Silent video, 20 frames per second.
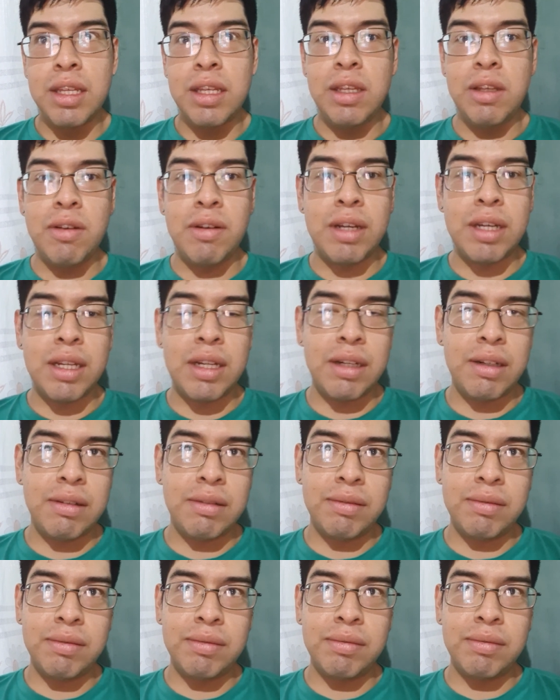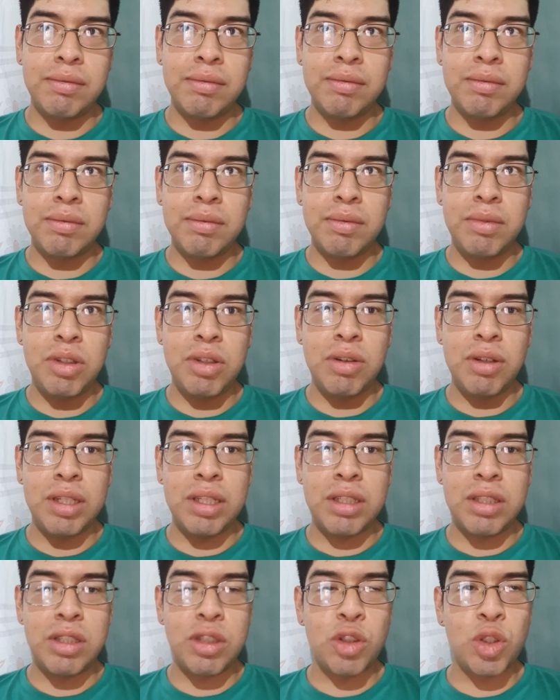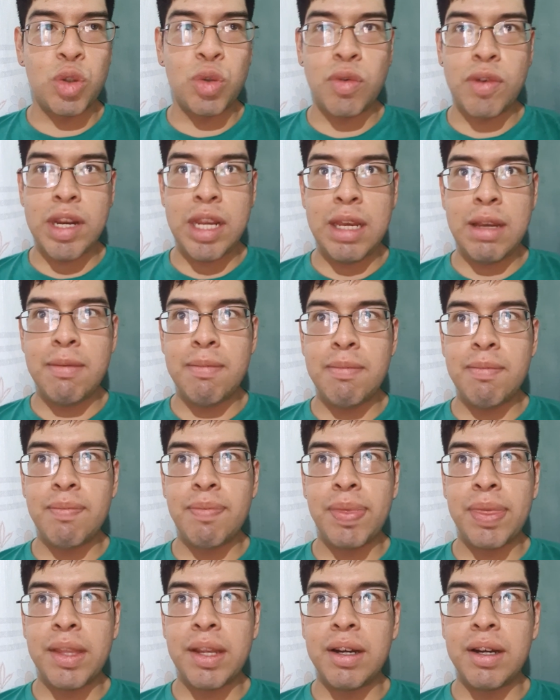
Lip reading: You can you can stream.